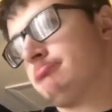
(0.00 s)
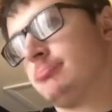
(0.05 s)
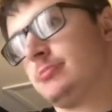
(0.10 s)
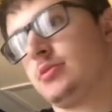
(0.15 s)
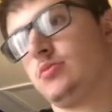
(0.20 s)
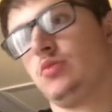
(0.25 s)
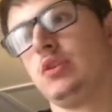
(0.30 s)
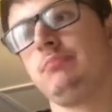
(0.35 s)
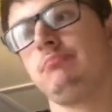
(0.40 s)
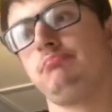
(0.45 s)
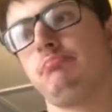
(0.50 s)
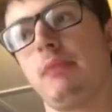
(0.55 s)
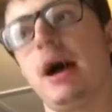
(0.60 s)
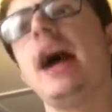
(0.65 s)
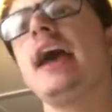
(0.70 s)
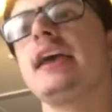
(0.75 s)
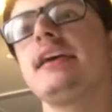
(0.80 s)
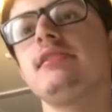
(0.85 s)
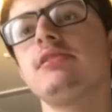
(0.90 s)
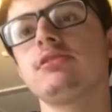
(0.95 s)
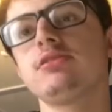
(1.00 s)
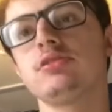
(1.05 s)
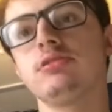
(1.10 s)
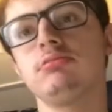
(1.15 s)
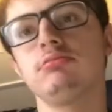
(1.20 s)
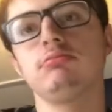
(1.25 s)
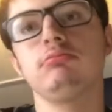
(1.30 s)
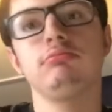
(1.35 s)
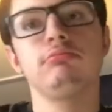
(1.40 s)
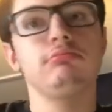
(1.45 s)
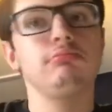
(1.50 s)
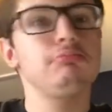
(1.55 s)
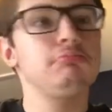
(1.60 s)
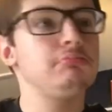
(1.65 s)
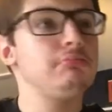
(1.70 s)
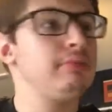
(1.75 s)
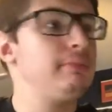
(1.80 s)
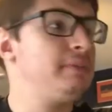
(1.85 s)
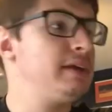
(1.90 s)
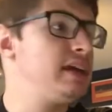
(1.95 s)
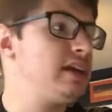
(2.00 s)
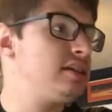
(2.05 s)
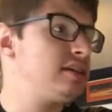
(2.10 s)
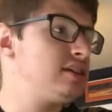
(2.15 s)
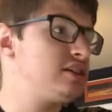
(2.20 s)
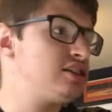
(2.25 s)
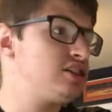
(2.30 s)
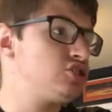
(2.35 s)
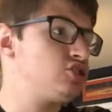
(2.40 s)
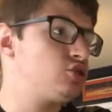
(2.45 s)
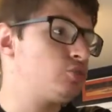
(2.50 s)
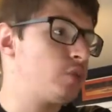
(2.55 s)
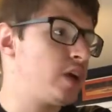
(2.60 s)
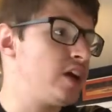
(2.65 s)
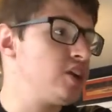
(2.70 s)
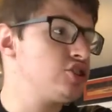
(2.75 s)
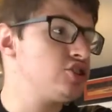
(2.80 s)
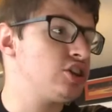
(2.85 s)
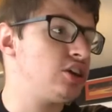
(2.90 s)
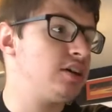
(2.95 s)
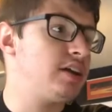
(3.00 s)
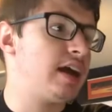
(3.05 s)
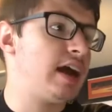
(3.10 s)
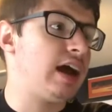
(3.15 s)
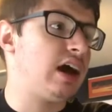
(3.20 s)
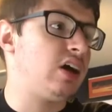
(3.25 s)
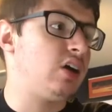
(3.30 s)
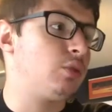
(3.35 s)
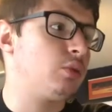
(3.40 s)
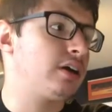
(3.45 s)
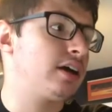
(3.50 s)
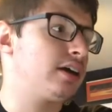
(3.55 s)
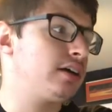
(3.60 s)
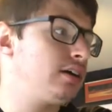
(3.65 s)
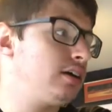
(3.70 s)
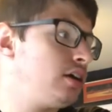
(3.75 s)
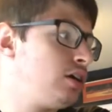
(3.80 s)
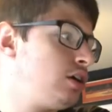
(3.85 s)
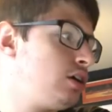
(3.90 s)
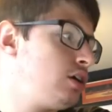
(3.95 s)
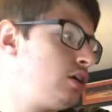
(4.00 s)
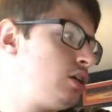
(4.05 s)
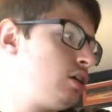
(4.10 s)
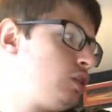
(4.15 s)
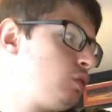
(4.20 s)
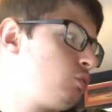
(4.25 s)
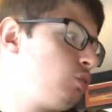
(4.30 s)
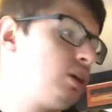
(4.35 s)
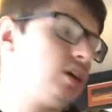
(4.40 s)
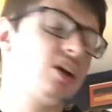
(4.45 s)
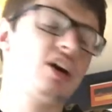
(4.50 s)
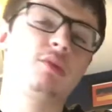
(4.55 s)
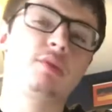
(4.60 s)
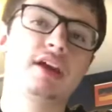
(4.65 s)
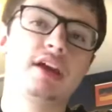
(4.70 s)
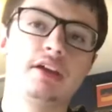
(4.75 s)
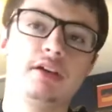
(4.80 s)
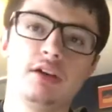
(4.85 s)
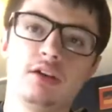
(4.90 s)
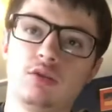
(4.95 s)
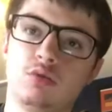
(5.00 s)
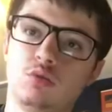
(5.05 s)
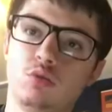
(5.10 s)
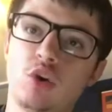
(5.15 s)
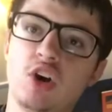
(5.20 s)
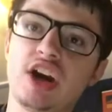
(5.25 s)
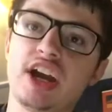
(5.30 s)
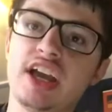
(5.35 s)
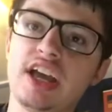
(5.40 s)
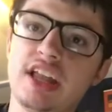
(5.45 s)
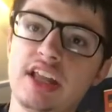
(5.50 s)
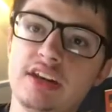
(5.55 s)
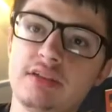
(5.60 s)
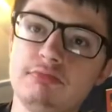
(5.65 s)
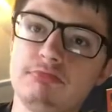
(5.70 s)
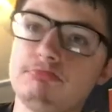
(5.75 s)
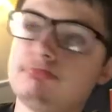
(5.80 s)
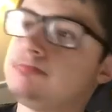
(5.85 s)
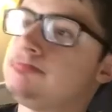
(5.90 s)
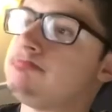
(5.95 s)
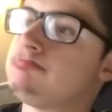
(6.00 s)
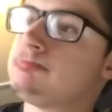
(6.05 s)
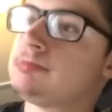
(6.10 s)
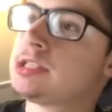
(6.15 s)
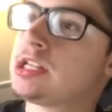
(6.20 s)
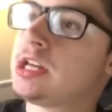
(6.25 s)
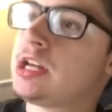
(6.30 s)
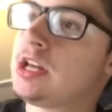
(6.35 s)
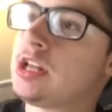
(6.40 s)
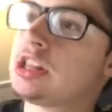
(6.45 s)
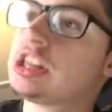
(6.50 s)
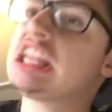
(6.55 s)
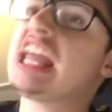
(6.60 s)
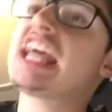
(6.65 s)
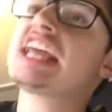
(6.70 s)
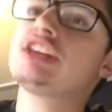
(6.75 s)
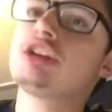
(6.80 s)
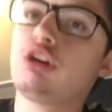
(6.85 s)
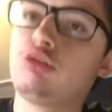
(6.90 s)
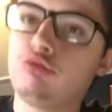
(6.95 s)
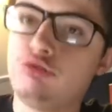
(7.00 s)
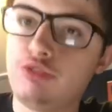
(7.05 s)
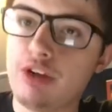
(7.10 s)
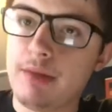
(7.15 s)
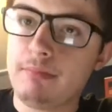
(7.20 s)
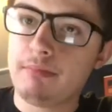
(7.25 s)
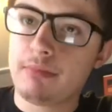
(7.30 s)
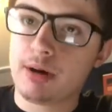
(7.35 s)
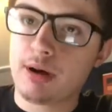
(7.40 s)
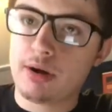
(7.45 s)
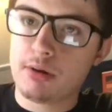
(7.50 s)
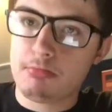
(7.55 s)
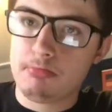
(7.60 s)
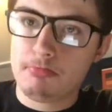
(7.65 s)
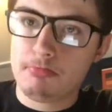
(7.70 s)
we might be in this situation now where, what are we? We're in late November.